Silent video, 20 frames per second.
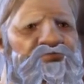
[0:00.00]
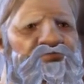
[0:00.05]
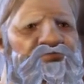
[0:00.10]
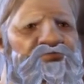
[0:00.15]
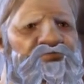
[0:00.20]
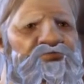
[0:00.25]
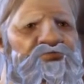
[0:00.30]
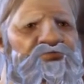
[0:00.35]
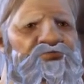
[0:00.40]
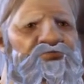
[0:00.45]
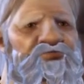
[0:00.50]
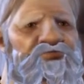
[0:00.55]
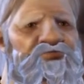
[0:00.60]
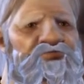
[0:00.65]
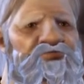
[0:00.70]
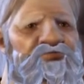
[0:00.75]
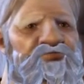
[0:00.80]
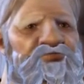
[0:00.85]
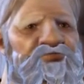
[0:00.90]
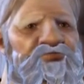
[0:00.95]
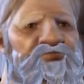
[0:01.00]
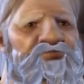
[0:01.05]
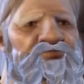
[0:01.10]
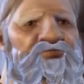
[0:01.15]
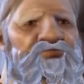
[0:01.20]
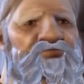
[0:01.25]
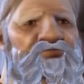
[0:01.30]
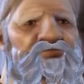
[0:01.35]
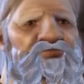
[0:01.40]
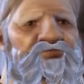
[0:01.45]

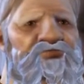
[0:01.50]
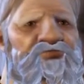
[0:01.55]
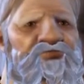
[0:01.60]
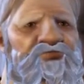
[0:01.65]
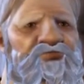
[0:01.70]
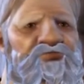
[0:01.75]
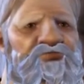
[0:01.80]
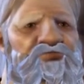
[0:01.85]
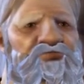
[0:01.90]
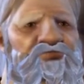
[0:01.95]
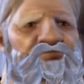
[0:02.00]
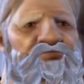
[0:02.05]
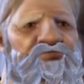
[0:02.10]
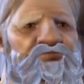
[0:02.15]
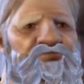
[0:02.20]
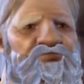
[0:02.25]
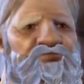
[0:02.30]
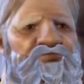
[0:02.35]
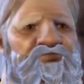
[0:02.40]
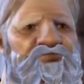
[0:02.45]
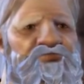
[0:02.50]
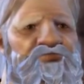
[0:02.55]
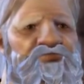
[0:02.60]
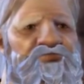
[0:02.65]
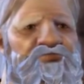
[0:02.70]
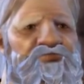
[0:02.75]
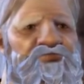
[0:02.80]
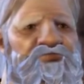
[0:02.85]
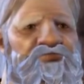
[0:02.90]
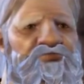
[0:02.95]

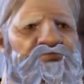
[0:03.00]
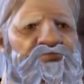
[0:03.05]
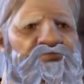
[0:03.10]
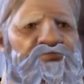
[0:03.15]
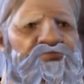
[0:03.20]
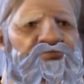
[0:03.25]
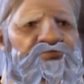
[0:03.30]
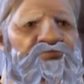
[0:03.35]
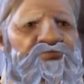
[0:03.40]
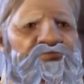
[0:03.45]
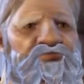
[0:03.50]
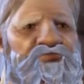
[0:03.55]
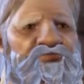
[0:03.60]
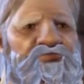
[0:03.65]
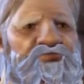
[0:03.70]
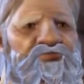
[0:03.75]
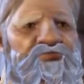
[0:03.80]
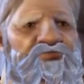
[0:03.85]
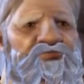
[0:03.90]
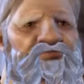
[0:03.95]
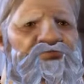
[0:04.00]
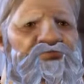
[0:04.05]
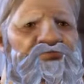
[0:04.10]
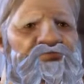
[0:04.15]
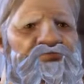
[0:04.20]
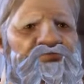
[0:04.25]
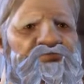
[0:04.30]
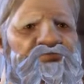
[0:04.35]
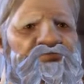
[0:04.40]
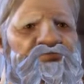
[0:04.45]

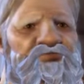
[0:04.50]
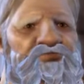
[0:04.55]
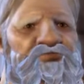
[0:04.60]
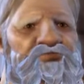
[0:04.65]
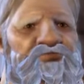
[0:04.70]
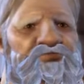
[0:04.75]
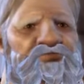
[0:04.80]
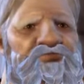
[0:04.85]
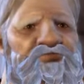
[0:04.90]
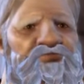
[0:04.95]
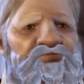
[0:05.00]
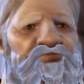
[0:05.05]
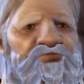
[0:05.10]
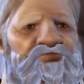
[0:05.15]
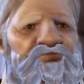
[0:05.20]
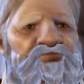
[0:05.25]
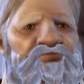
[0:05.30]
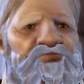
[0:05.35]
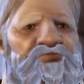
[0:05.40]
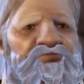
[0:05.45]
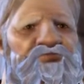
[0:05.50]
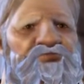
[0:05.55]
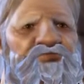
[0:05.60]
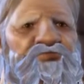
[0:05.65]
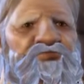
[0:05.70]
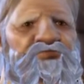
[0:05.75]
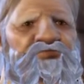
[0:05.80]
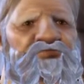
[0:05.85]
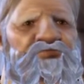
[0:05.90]
Nobody speaks.